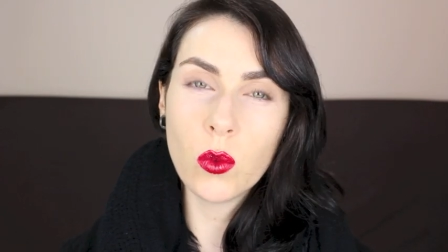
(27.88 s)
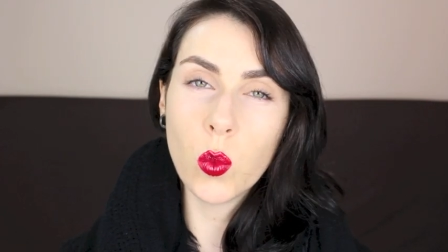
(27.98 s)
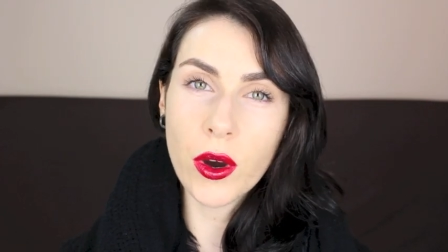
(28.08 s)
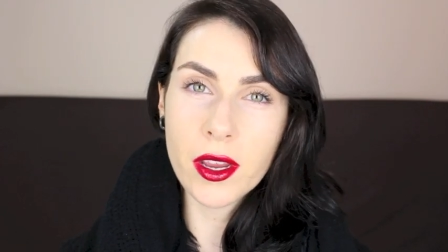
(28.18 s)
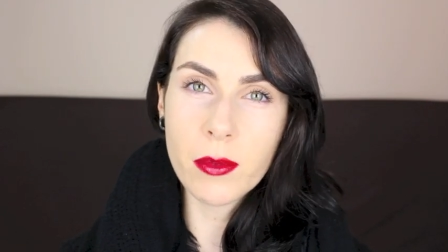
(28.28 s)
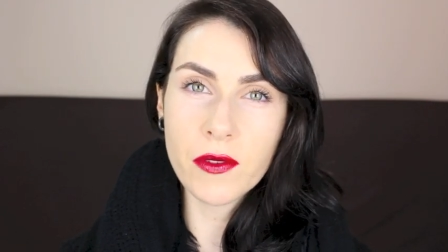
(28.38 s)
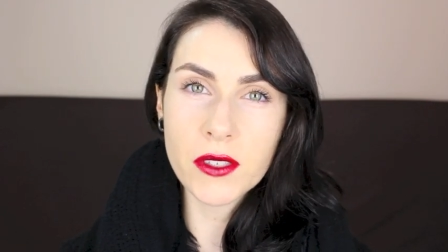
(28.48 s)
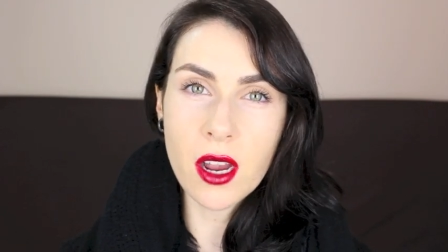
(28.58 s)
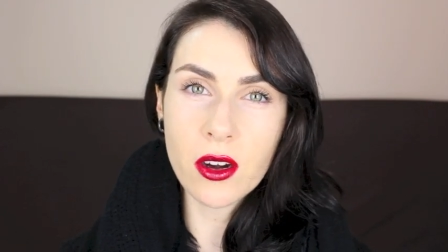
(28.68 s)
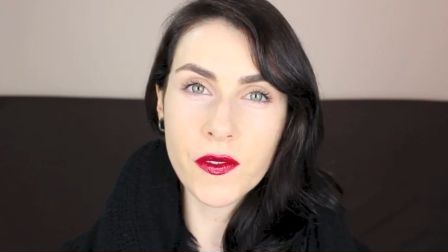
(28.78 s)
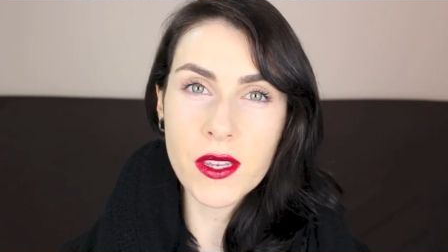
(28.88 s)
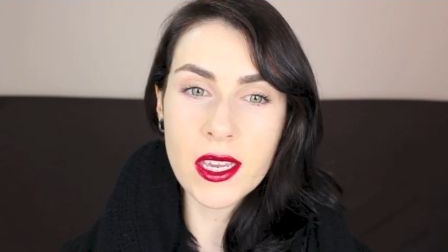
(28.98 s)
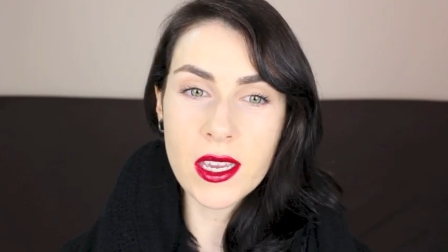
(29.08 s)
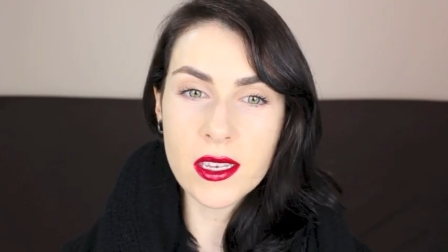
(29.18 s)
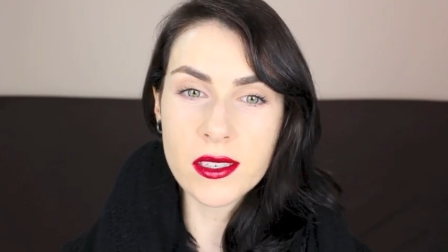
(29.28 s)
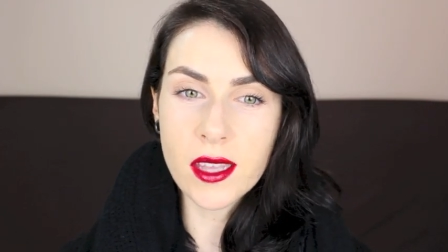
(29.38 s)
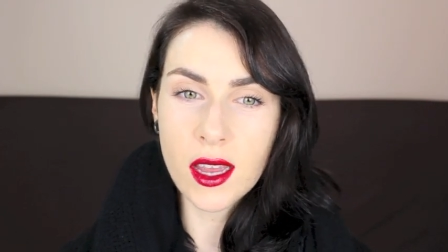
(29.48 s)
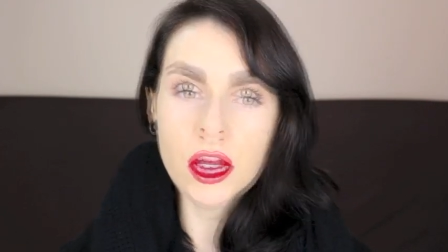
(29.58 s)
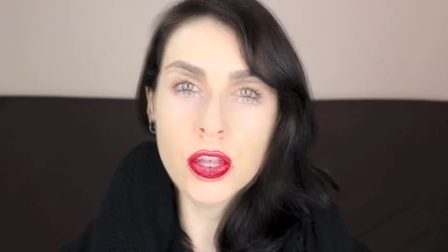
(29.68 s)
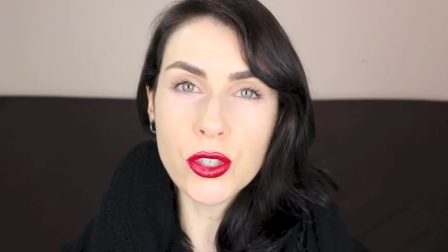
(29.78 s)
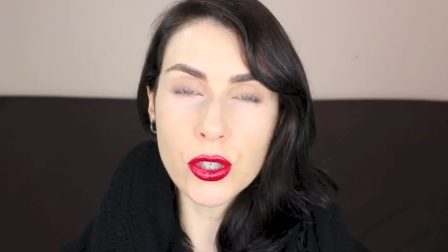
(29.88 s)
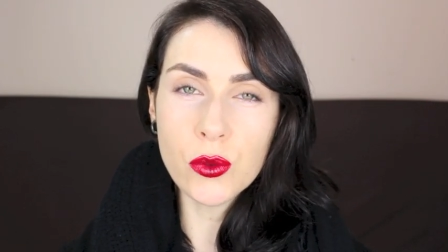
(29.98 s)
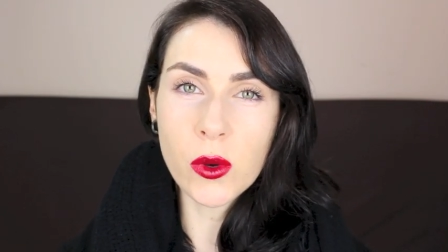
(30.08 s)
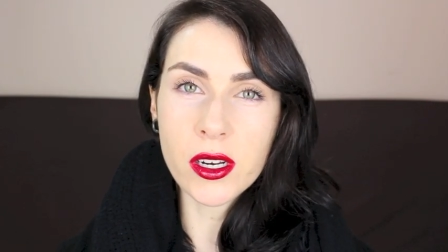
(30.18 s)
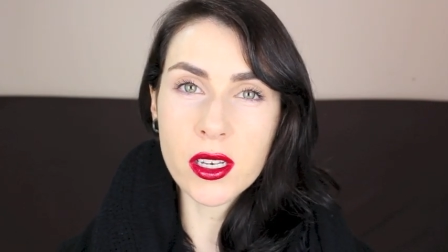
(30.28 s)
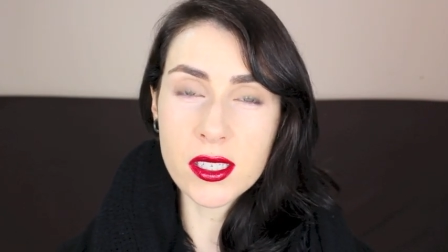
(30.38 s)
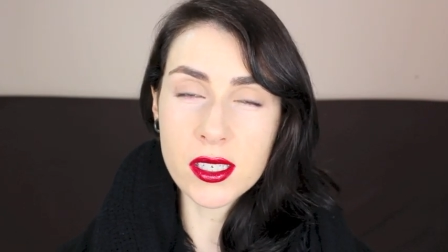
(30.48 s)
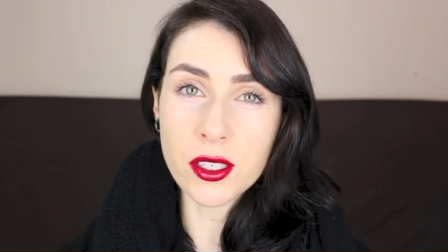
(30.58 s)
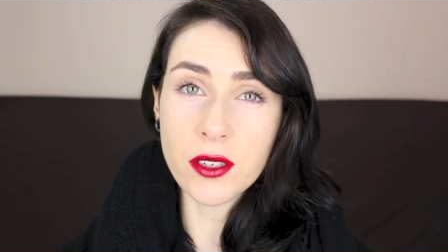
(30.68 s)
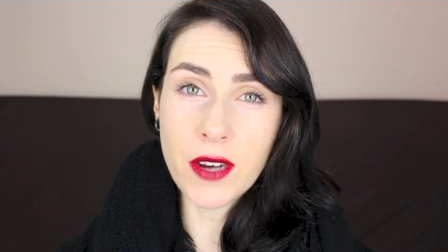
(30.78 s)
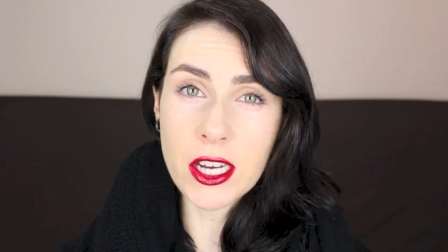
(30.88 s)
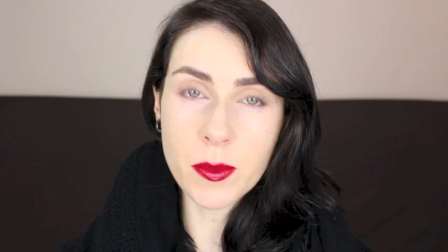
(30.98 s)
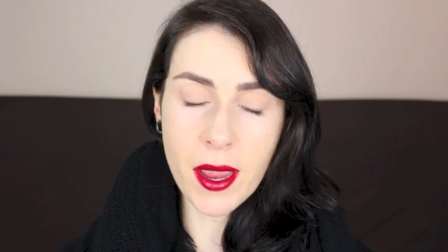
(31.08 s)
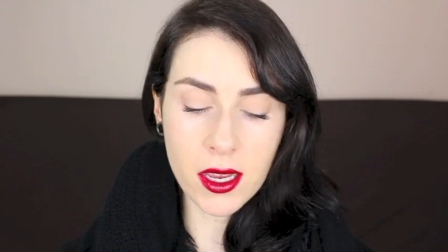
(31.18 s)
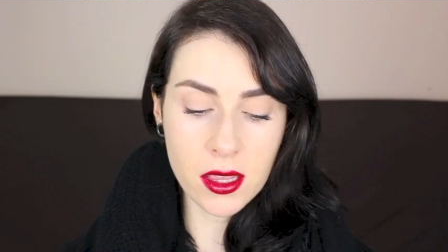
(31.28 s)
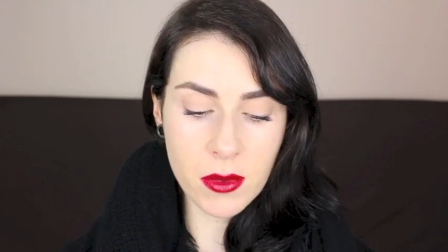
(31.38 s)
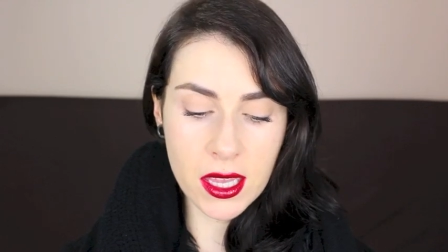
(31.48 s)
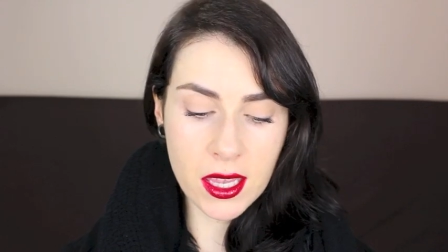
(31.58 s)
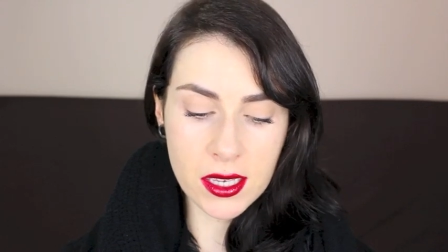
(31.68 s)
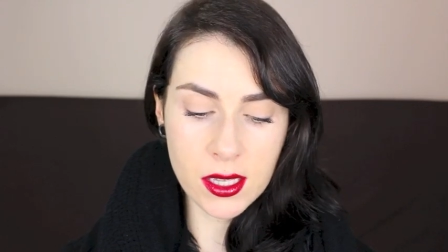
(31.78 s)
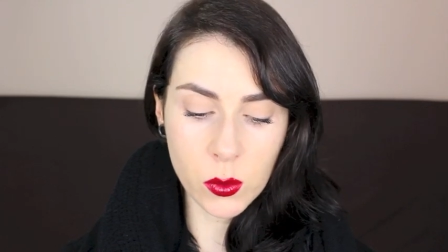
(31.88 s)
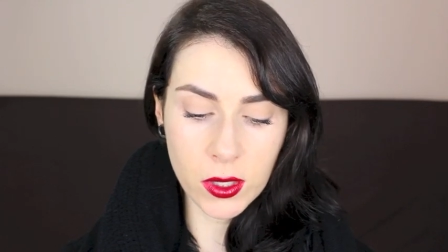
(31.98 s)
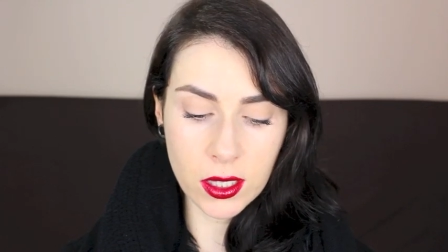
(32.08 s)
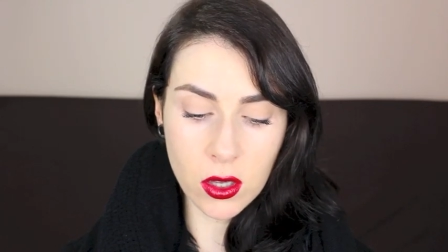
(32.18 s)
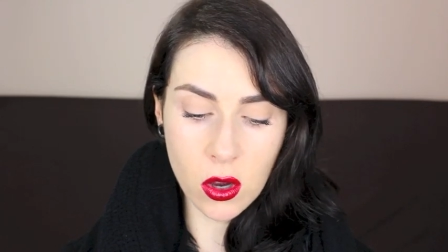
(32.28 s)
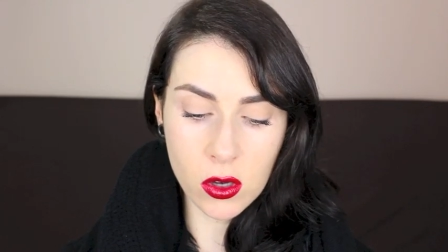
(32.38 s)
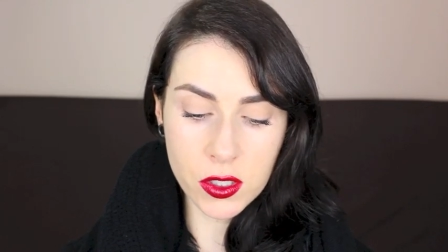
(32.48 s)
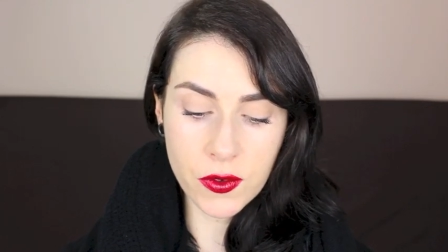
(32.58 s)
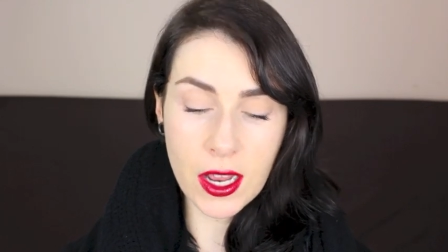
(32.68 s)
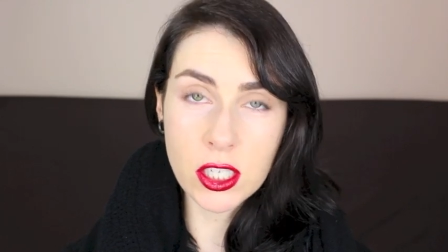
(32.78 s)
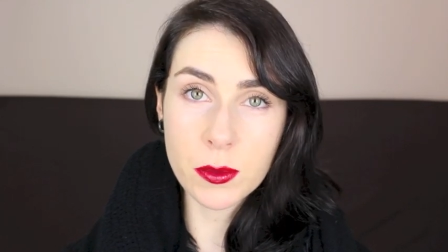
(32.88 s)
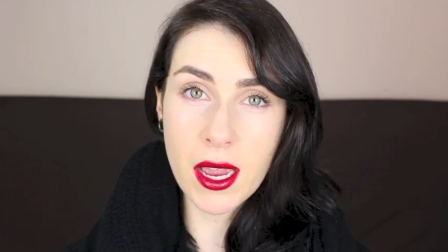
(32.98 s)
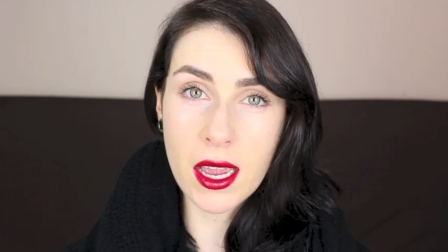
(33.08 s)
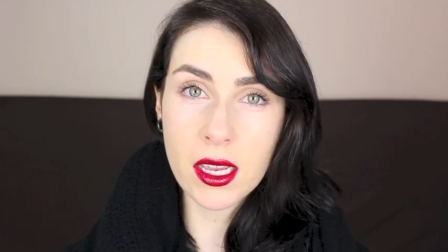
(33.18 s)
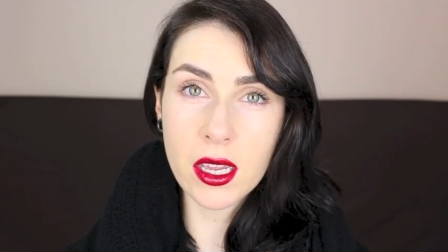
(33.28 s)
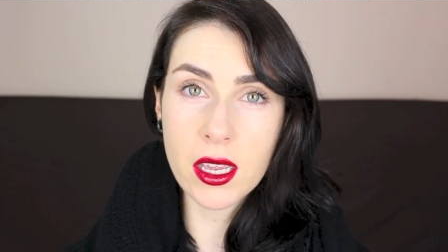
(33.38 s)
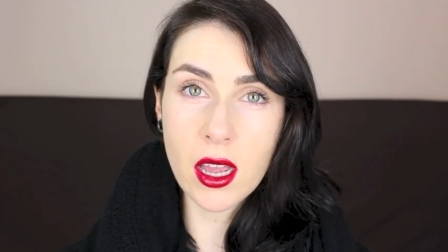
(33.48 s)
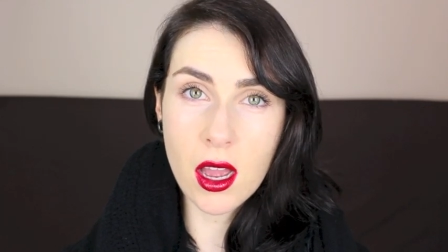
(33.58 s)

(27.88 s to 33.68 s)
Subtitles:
worrying about photography is that you do want to consider flashback, and the main things that will cause flashback